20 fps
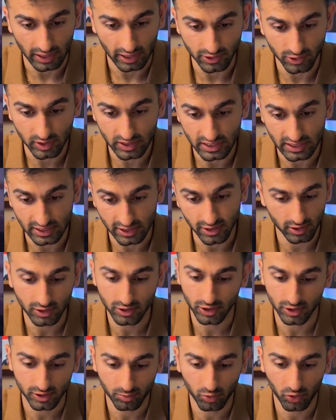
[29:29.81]
As you can see,
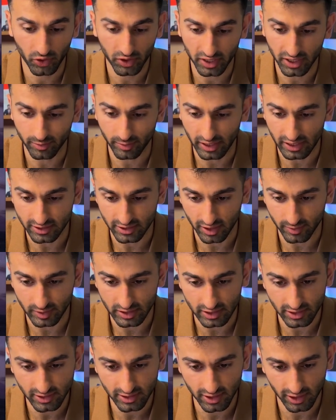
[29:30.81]
this looks pretty amazing. I
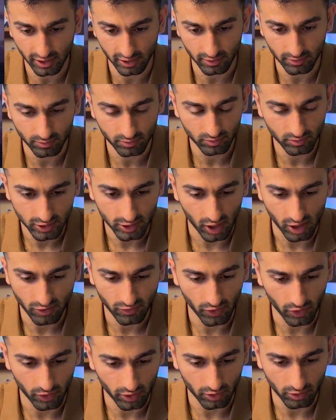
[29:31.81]
mean, this is like a
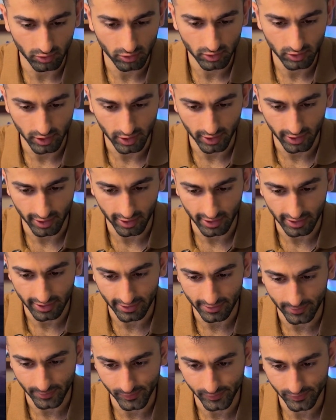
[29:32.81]
stock photo.
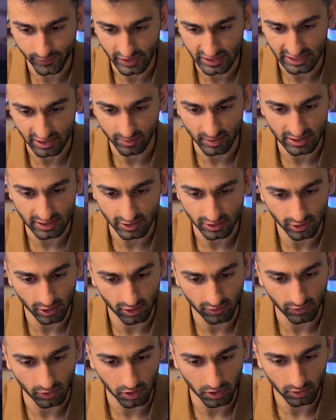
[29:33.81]
This is an amazing
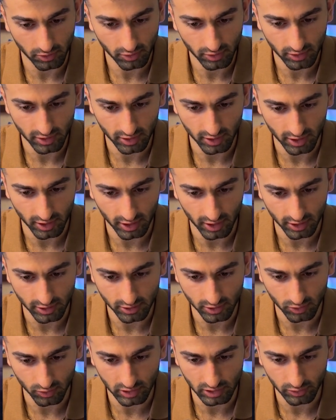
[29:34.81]
stock photo.
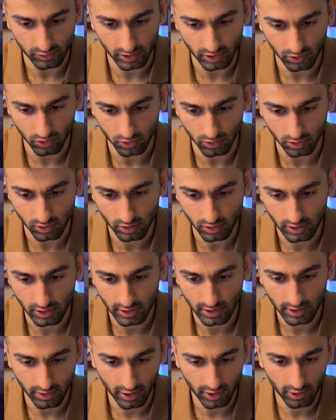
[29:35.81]
So really, really cool
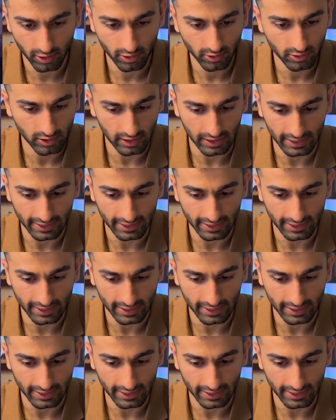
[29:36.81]
there.